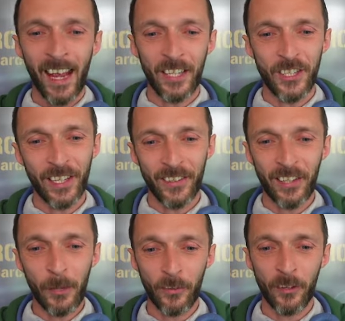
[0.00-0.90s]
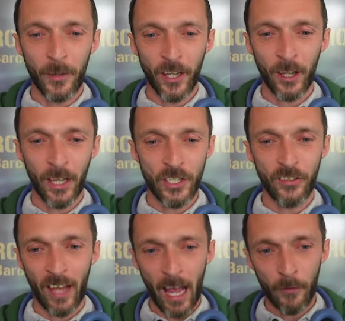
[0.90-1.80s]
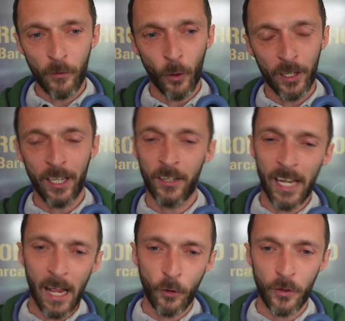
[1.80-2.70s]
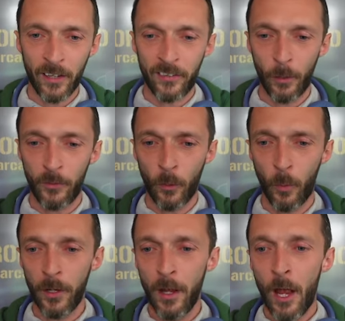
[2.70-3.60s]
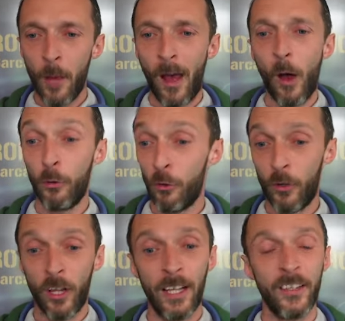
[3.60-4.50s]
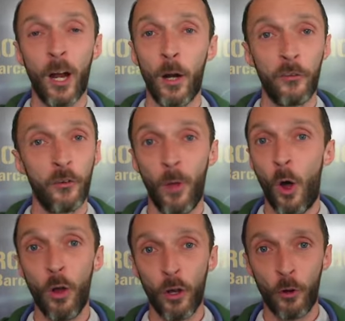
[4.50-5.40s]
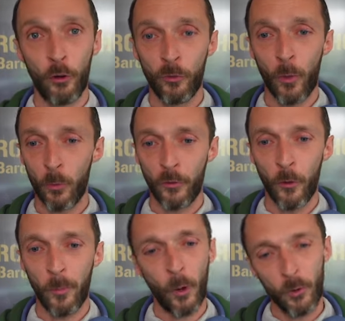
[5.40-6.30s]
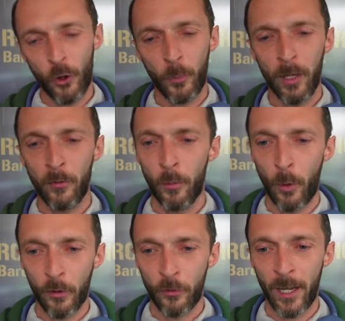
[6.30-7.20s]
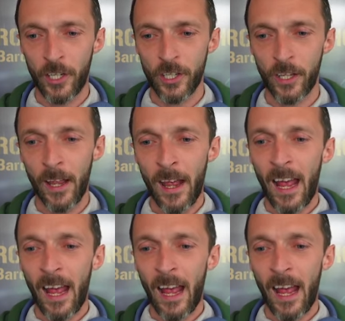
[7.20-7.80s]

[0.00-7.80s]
and you can see with some of the collections that I've got here, yeah, I've got that Celtic one, but I also collect cards from all across world football, European football especially,